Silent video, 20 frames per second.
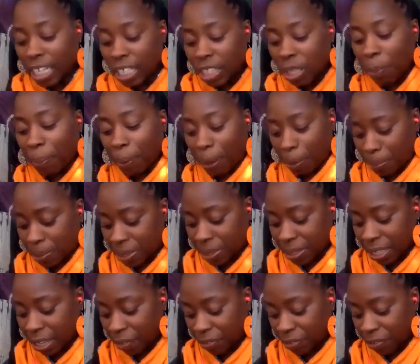The
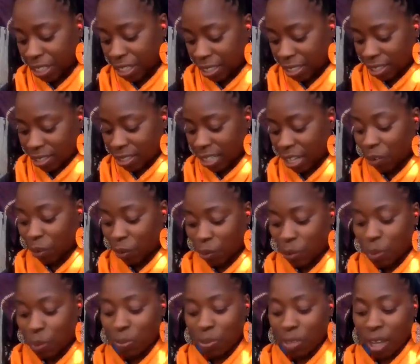purpose of this Sacred
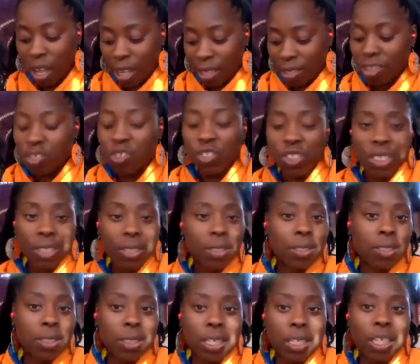Room Talks is
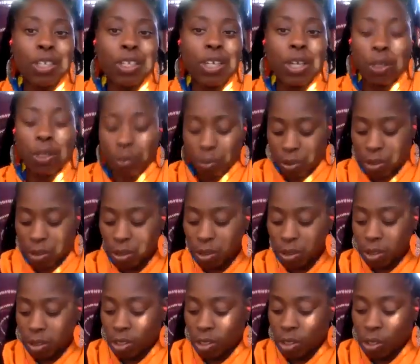just, you know,
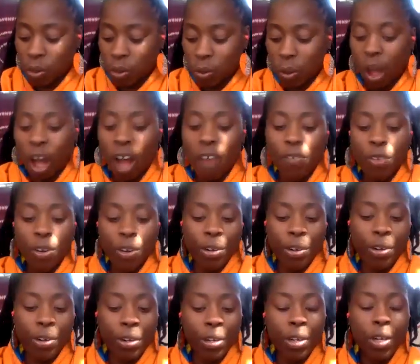to
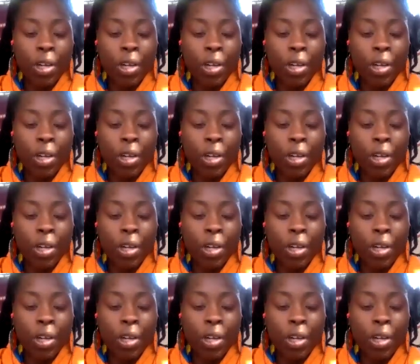offer,